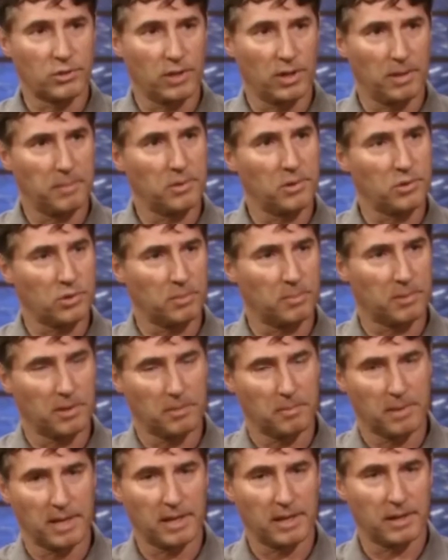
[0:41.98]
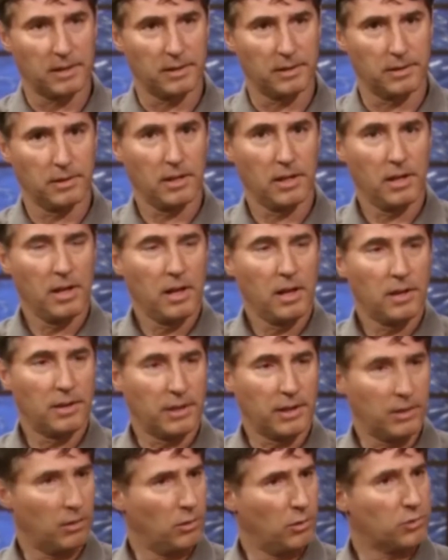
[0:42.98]
championship can make it in.
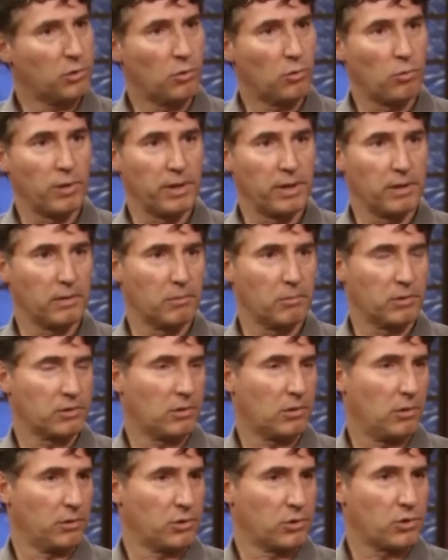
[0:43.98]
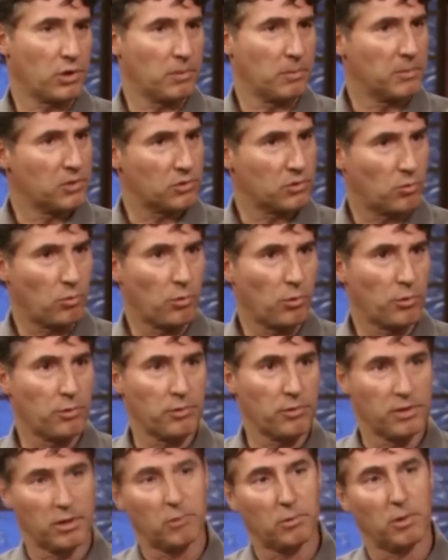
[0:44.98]
They can also win what's called the Chairman's Award
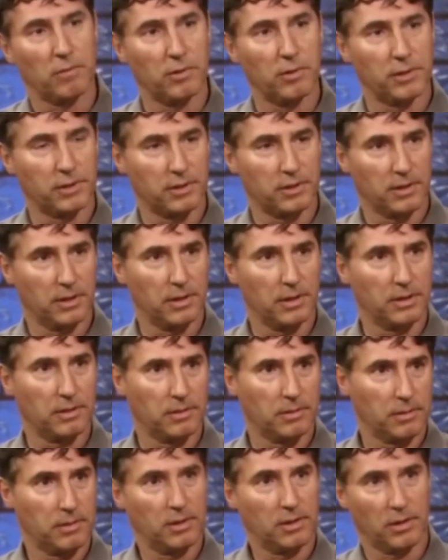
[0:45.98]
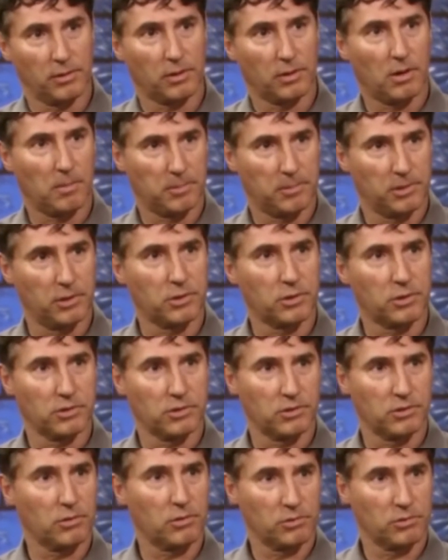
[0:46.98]
or the equivalent in the other
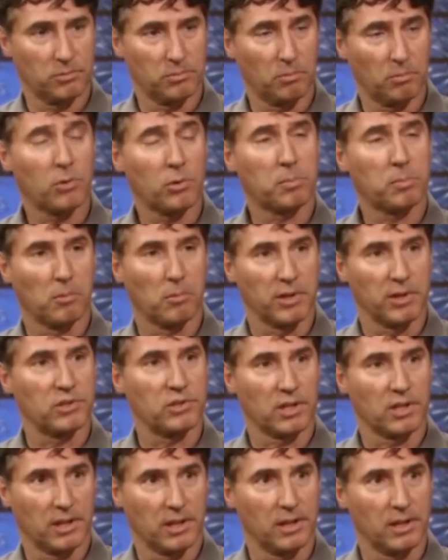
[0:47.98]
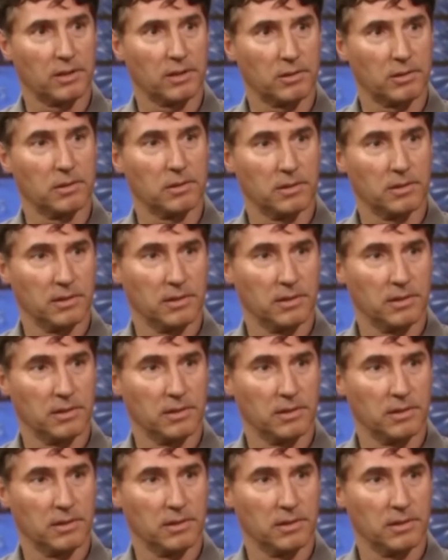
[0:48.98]
competitions. So there's multiple ways they can get into it.